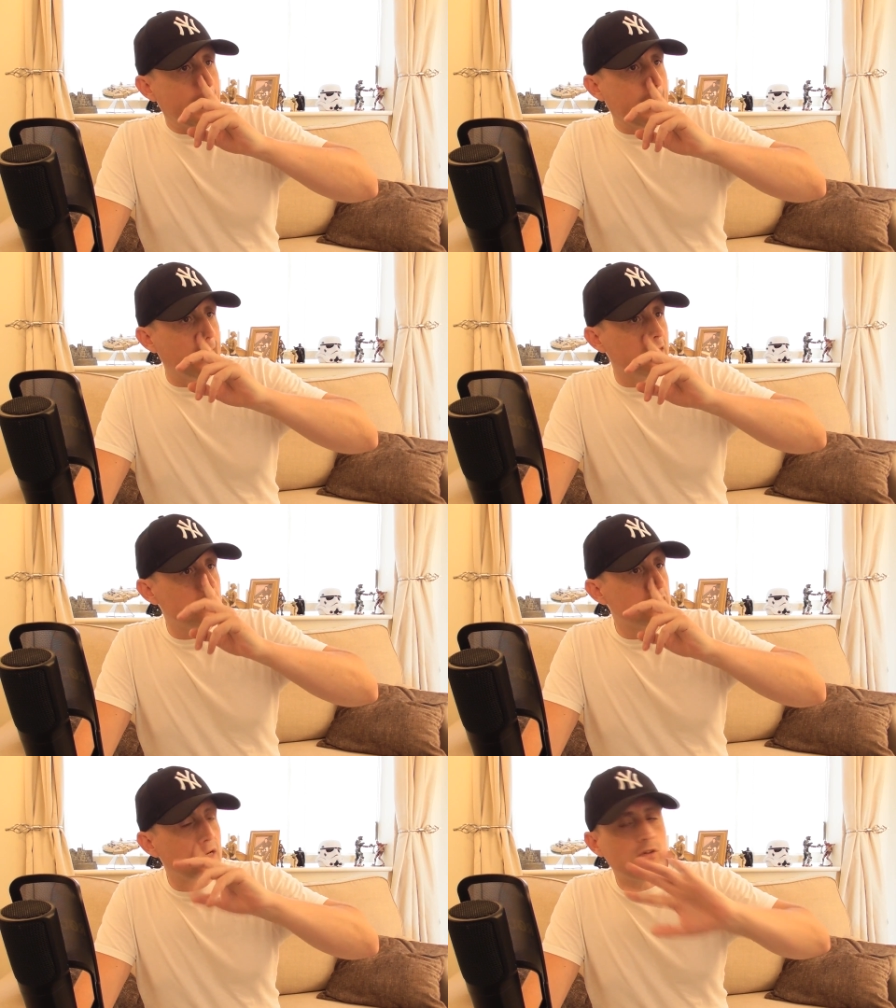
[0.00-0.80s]

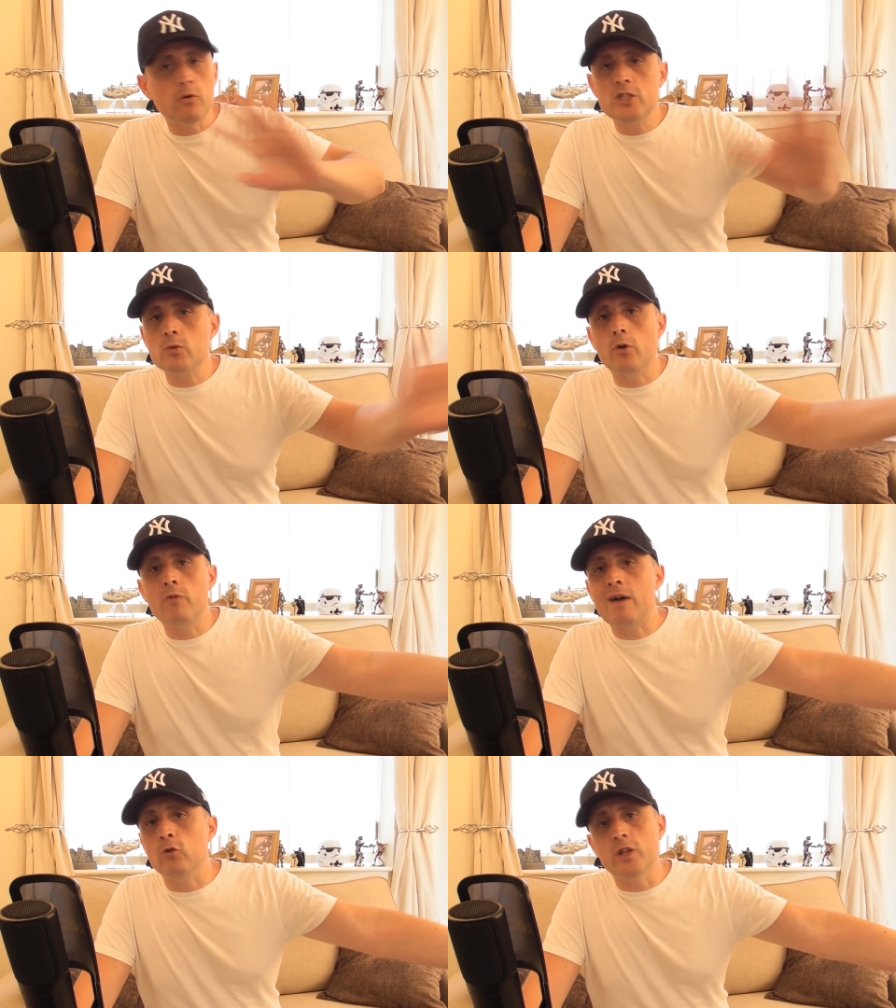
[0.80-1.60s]
And if you're into
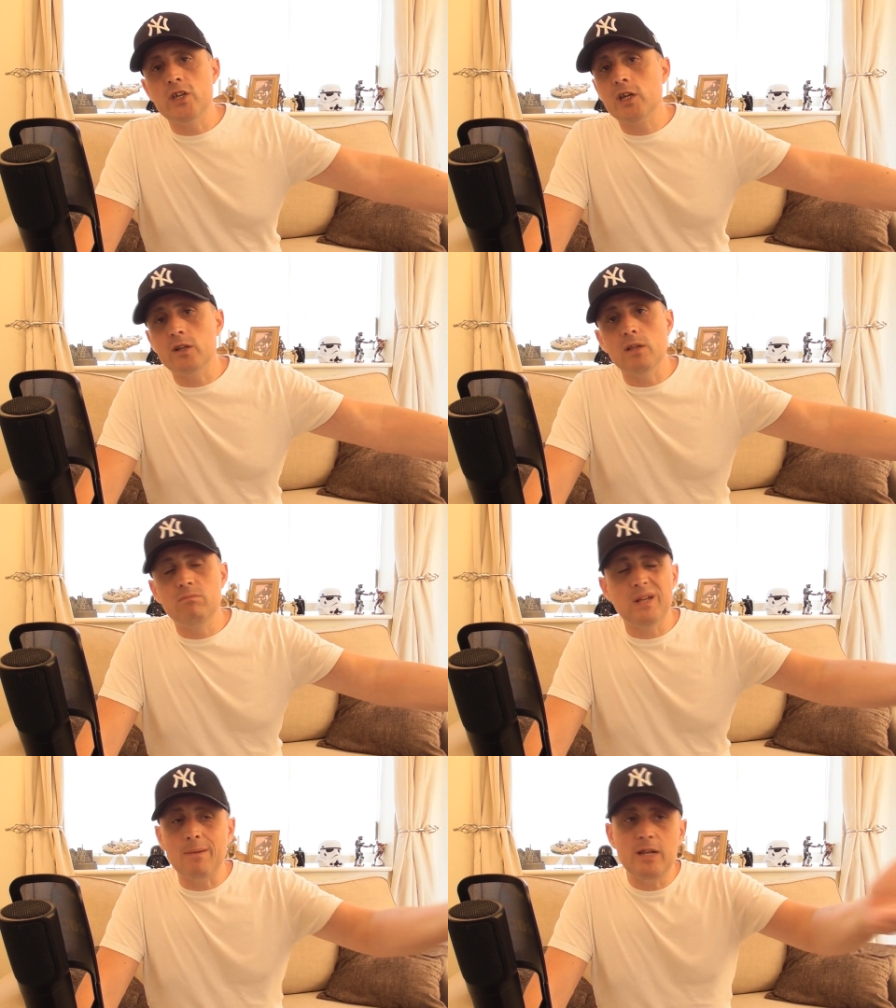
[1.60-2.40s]
Unravel, then you're going to...